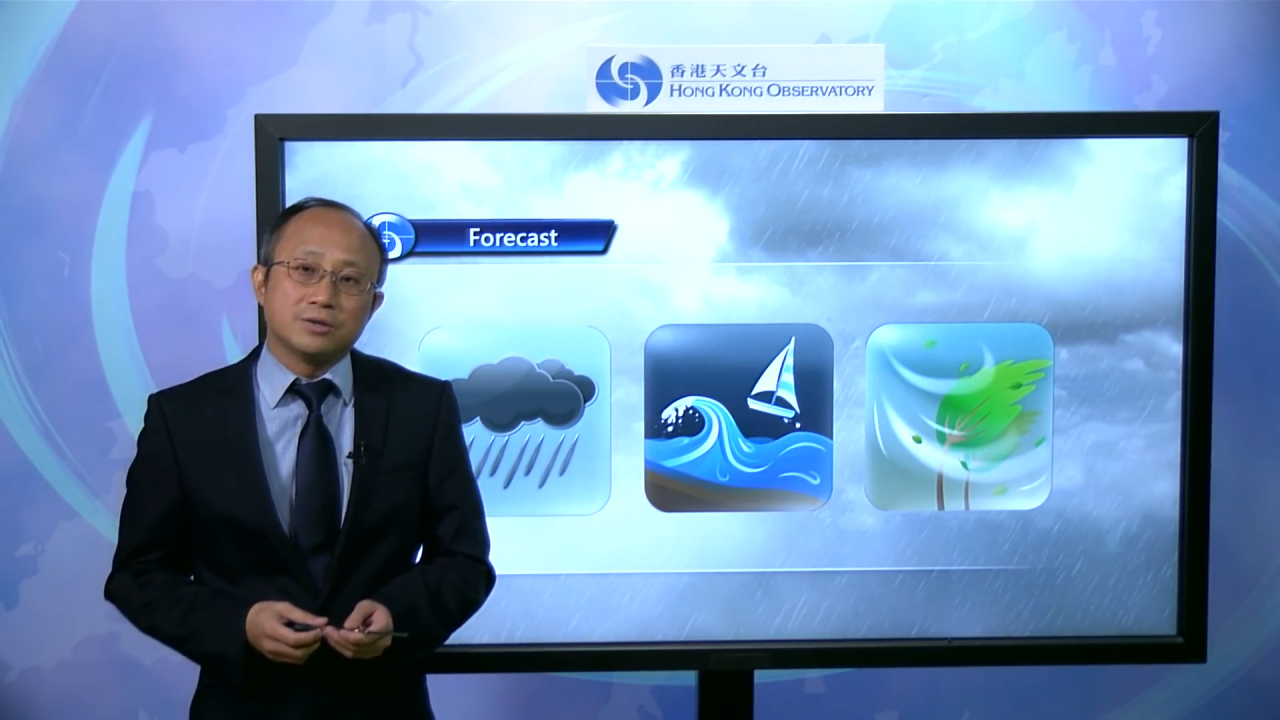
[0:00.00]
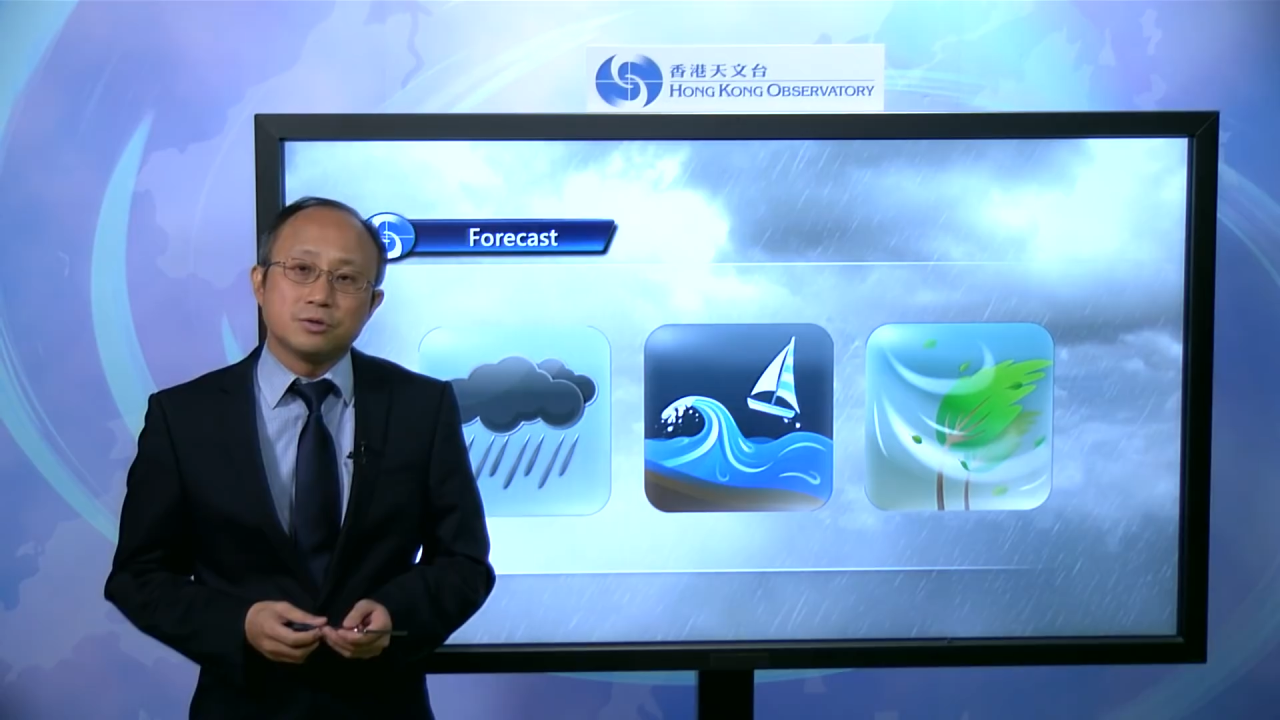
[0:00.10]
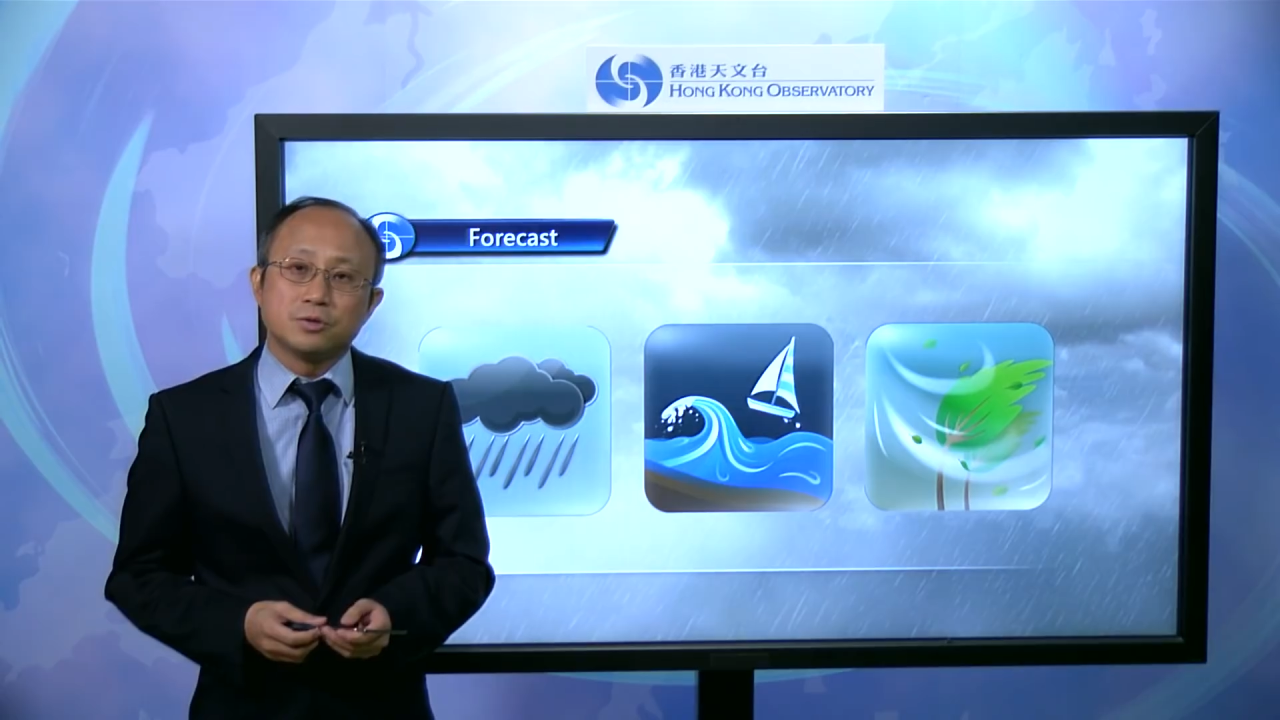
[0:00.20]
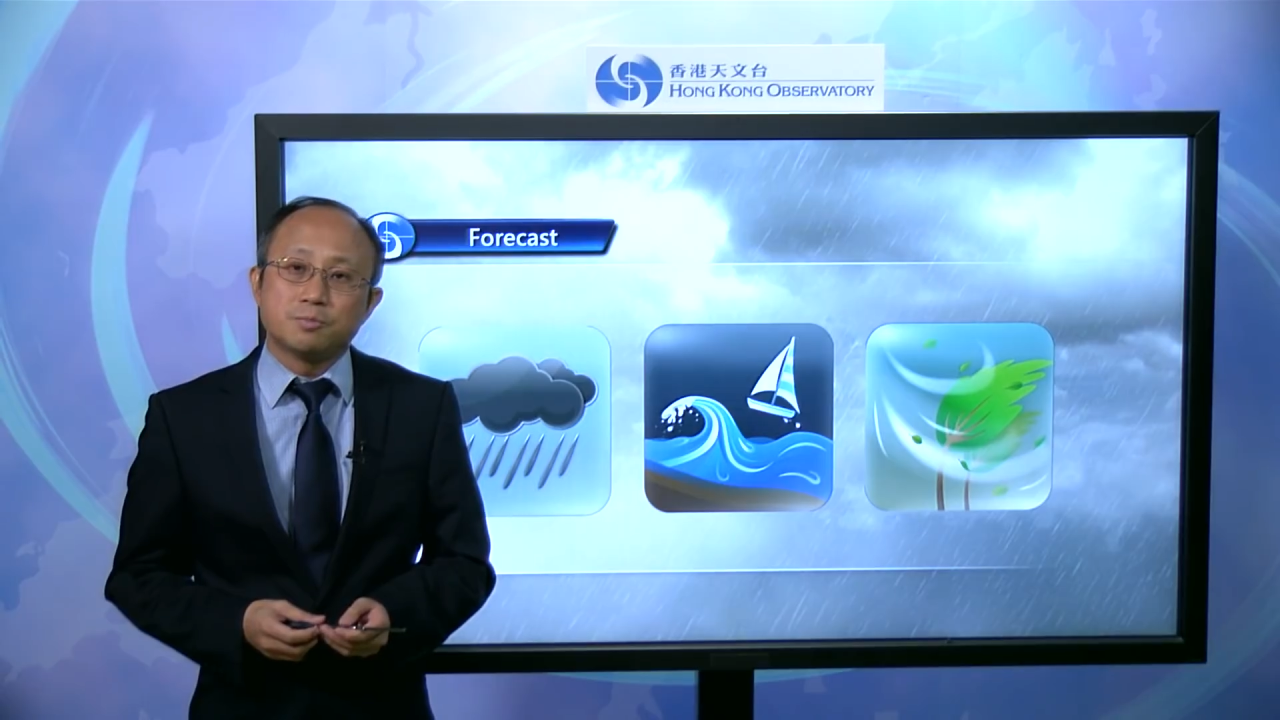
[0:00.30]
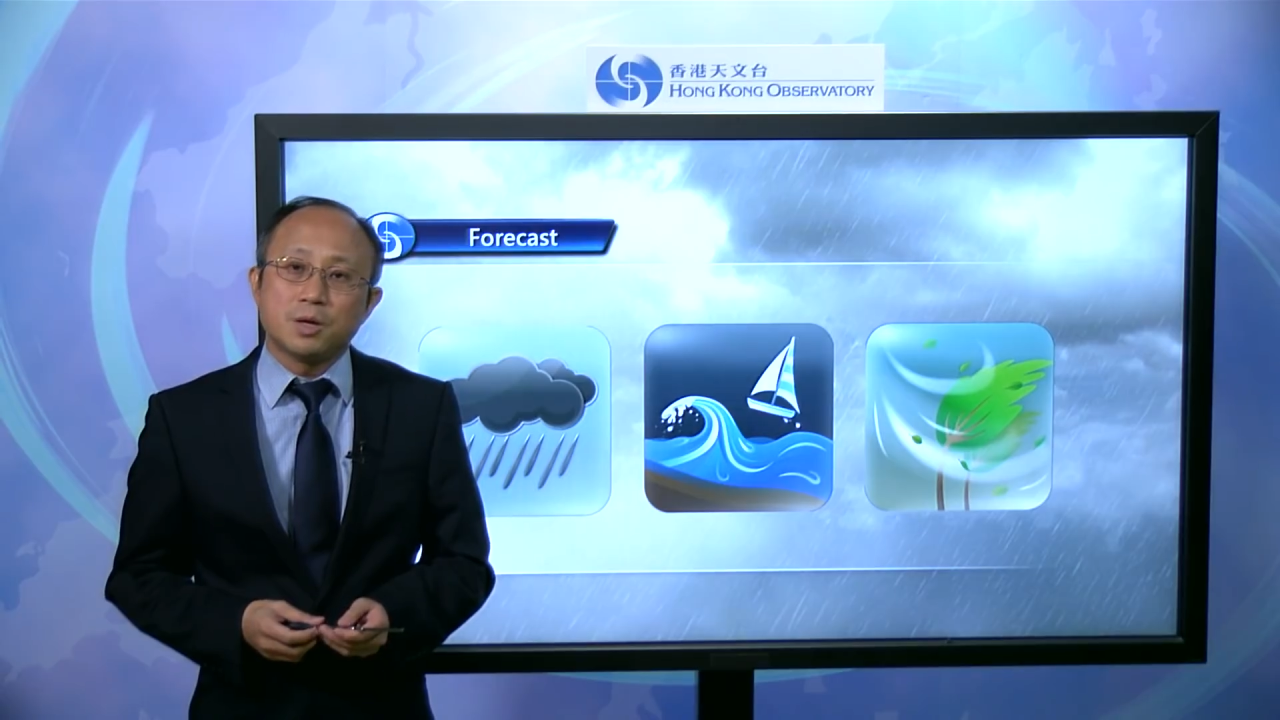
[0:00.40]

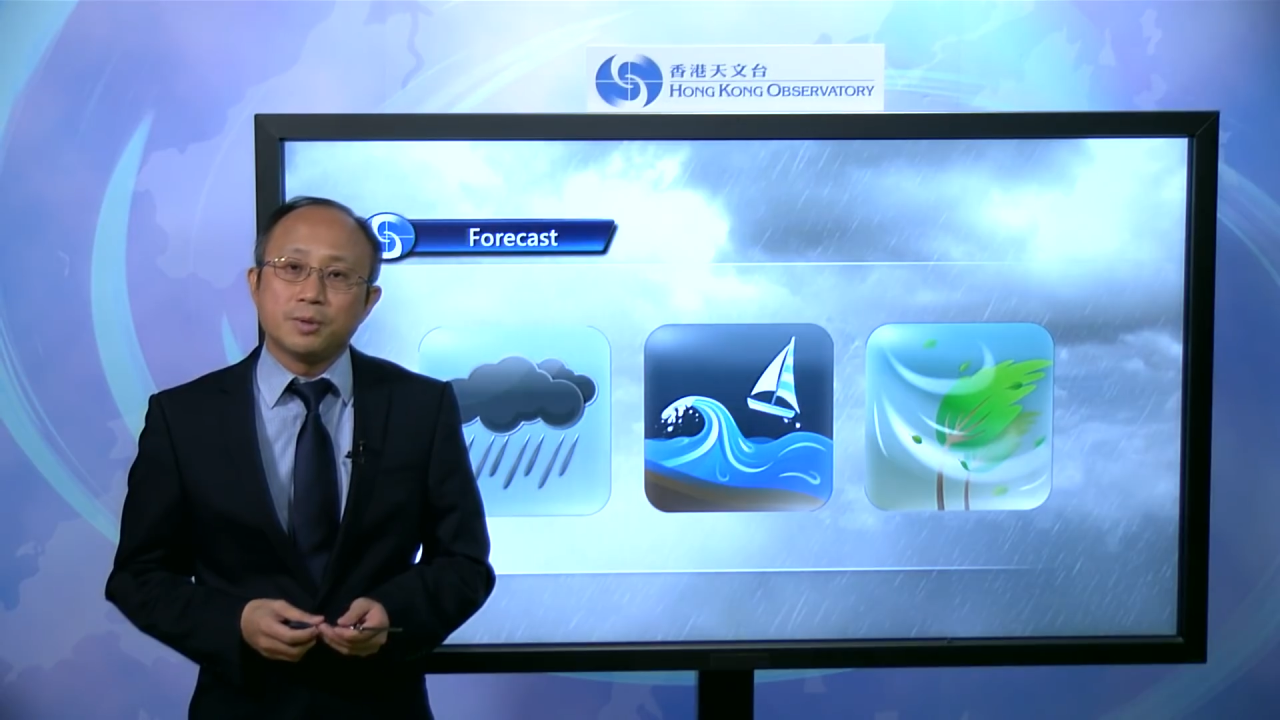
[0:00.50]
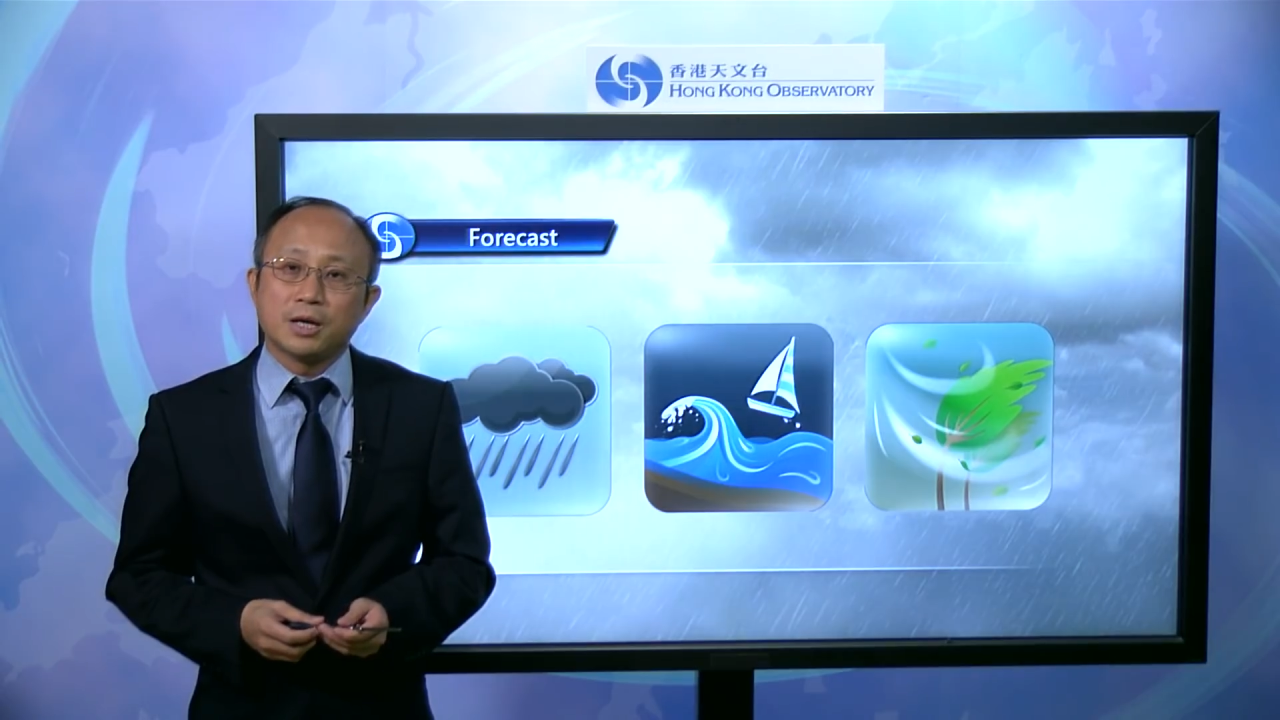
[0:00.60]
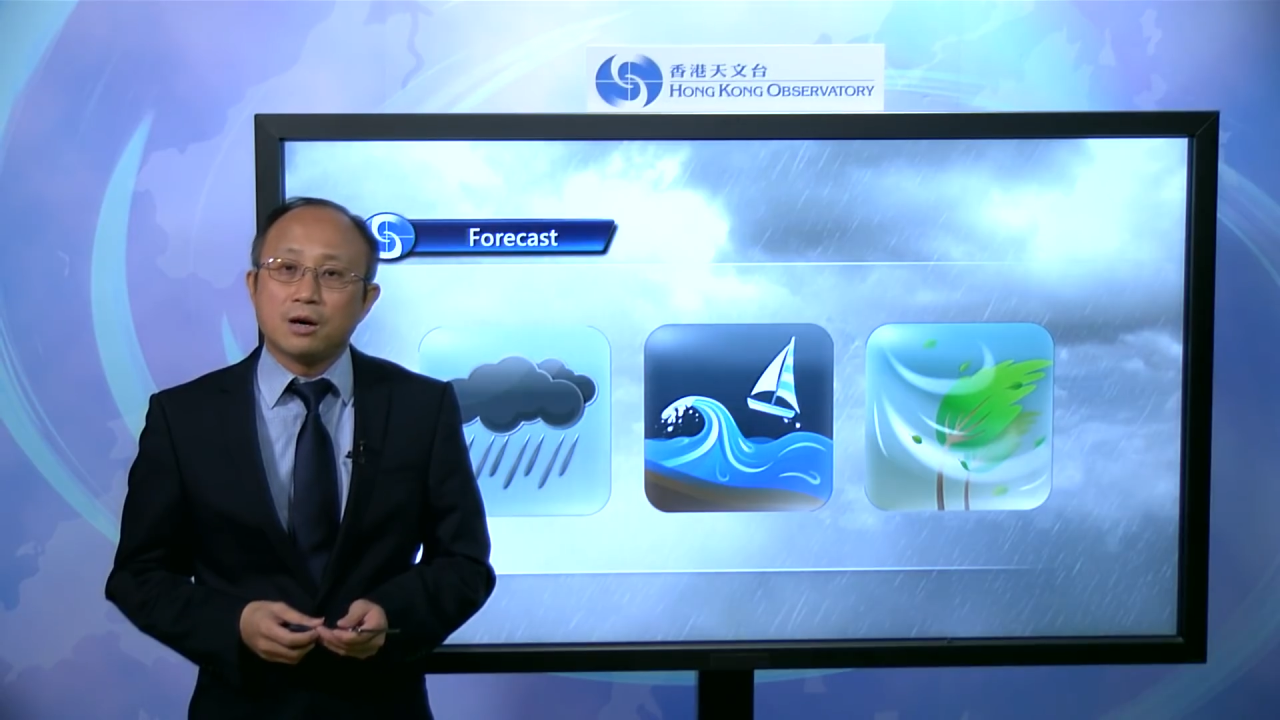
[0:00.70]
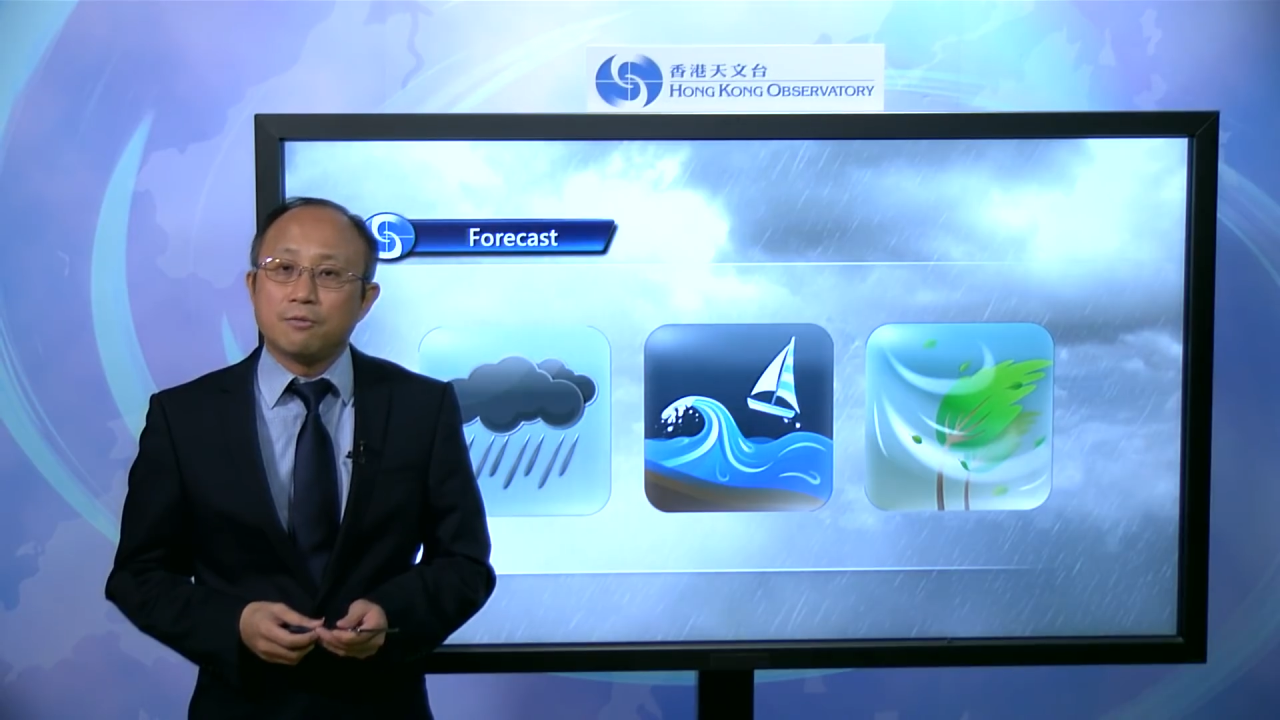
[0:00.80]
So the public